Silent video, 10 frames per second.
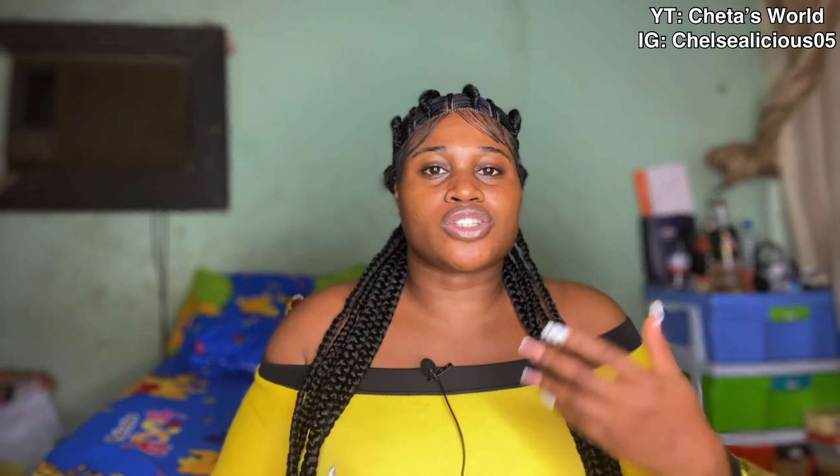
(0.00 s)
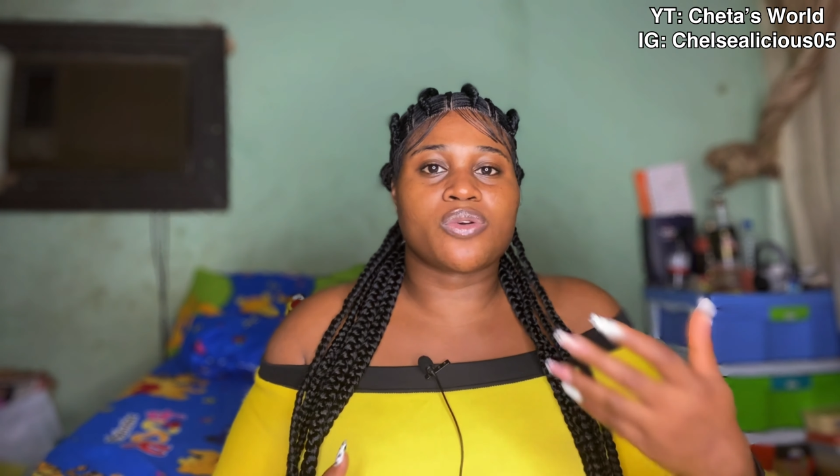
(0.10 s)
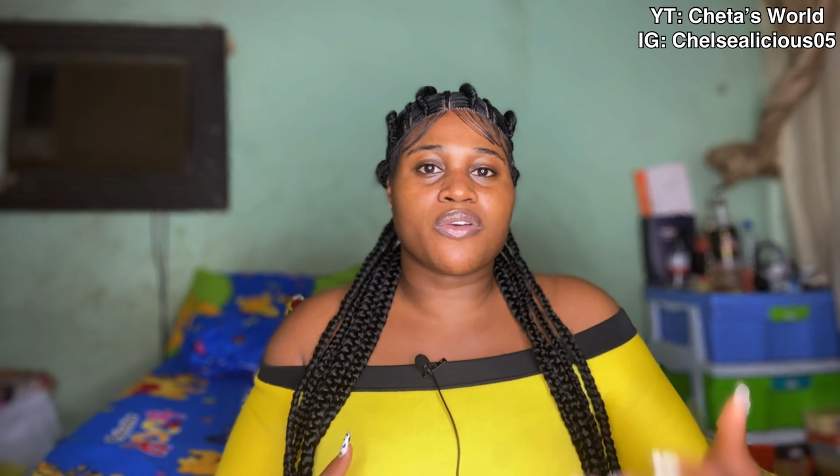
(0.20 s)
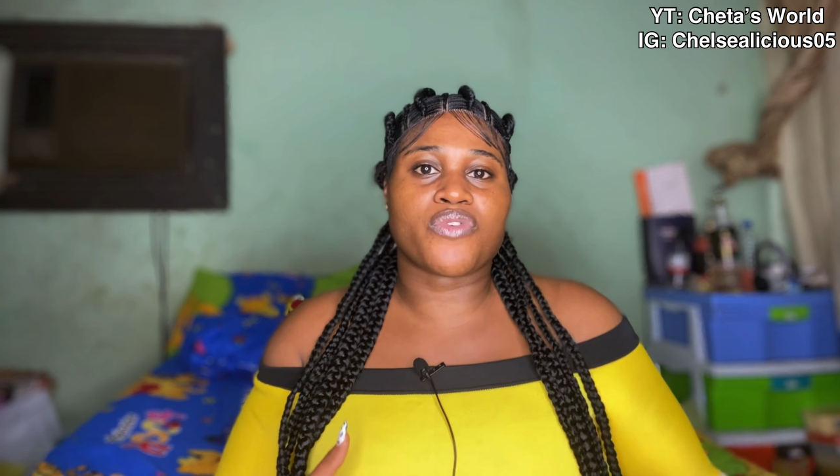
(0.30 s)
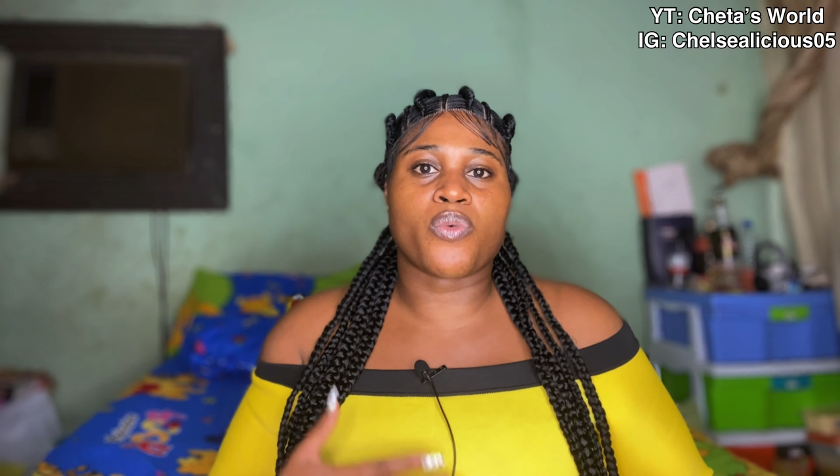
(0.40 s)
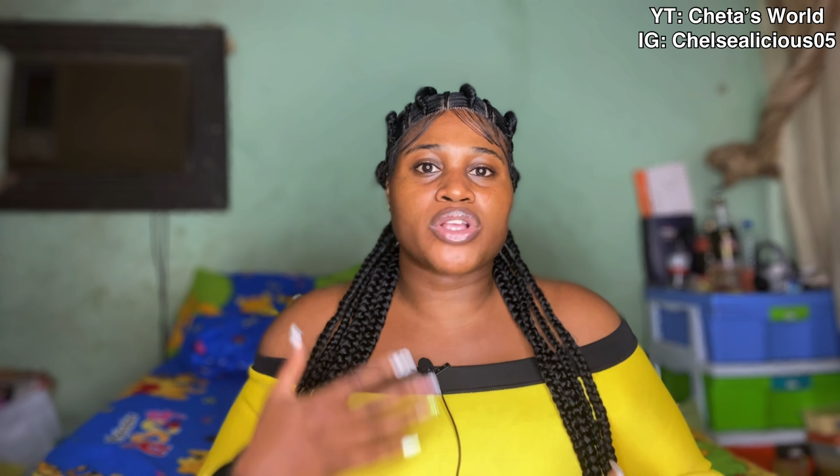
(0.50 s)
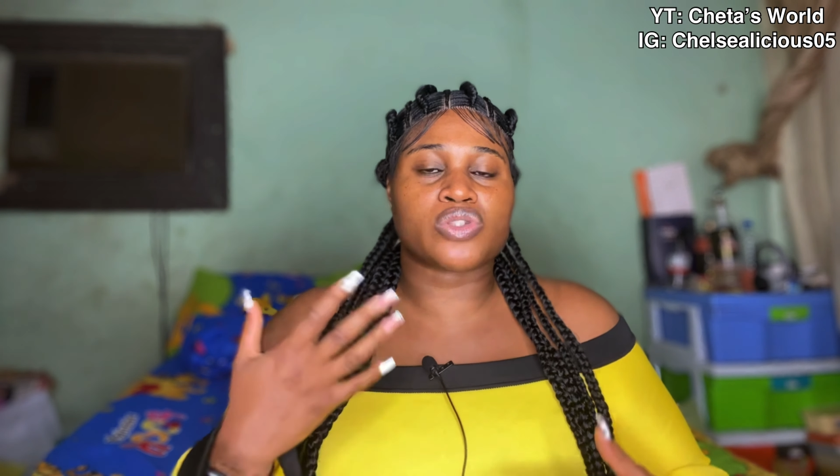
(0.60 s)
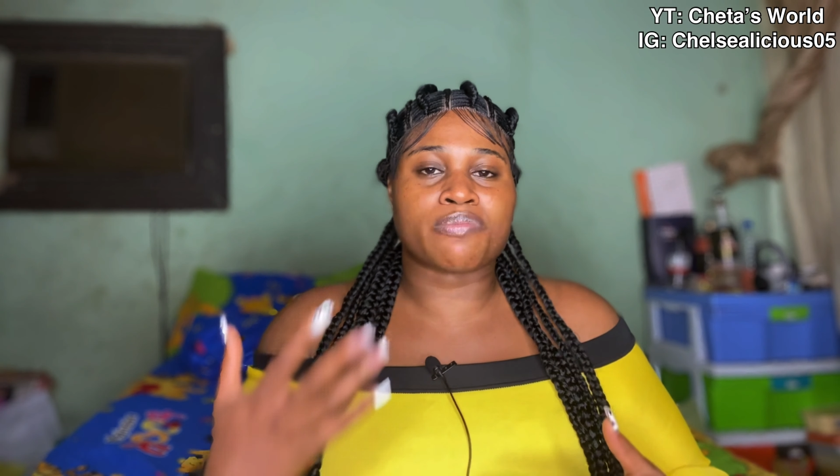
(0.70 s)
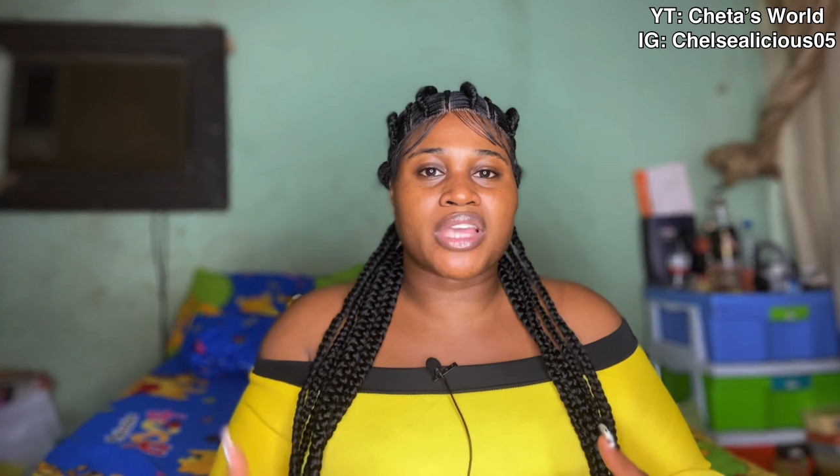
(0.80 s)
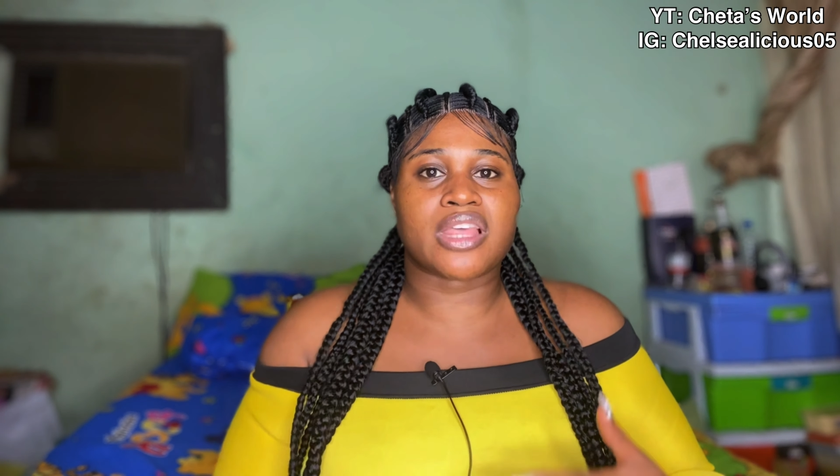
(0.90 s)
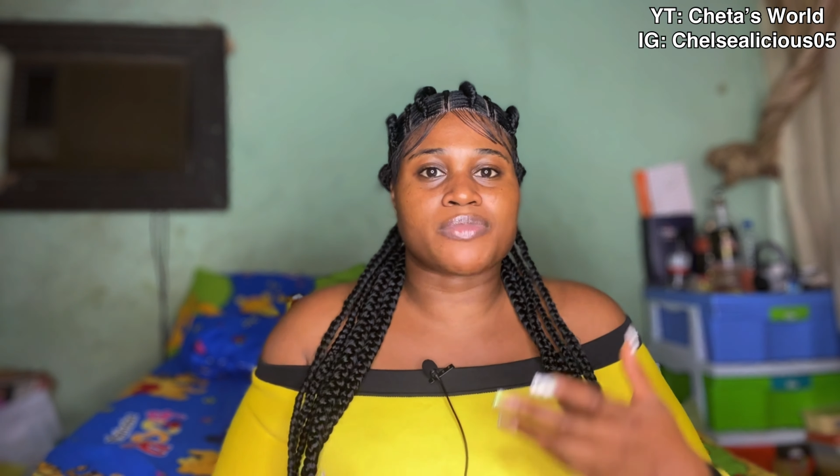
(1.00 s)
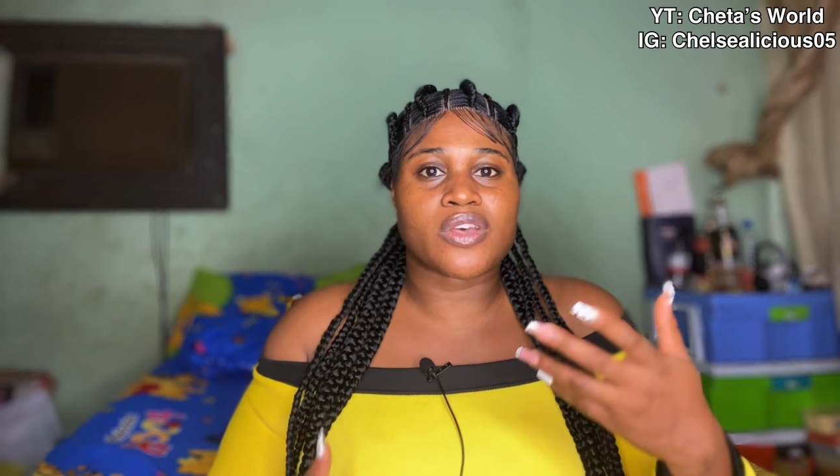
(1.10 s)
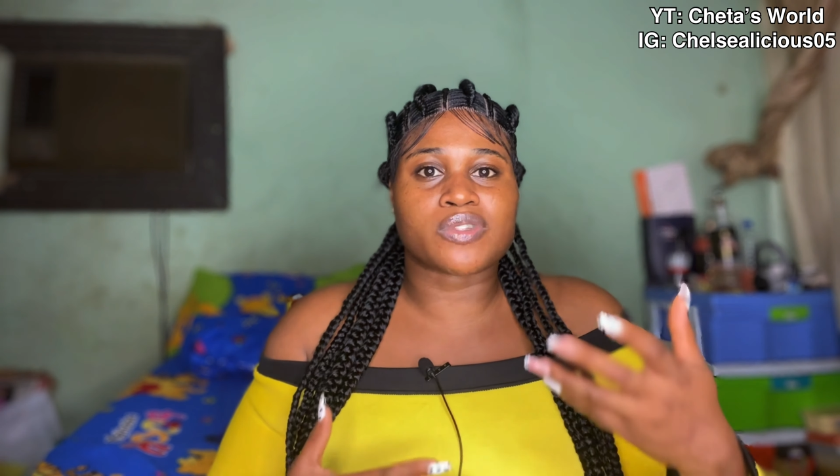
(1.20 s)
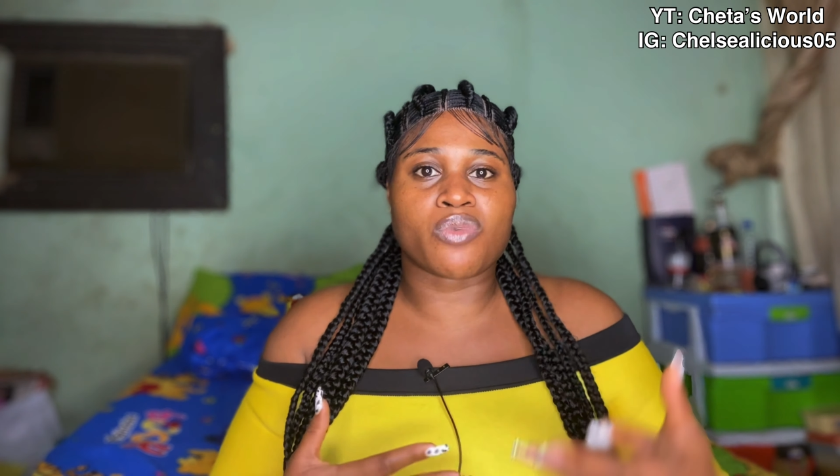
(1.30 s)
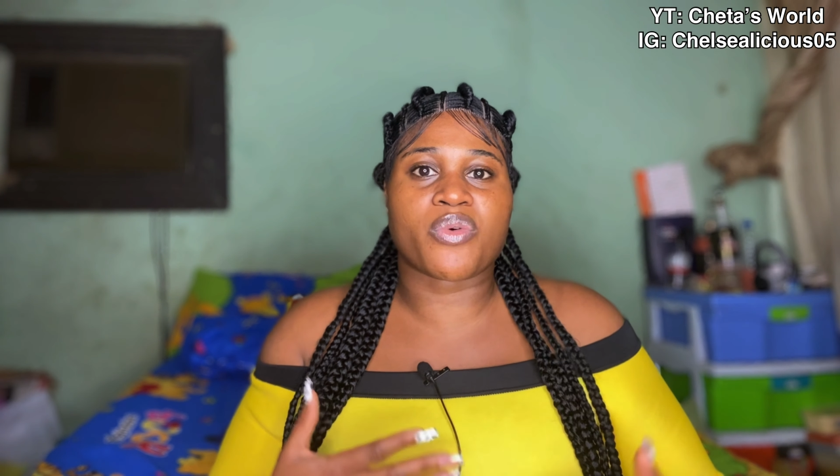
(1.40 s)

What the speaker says: is looking for ways to make themselves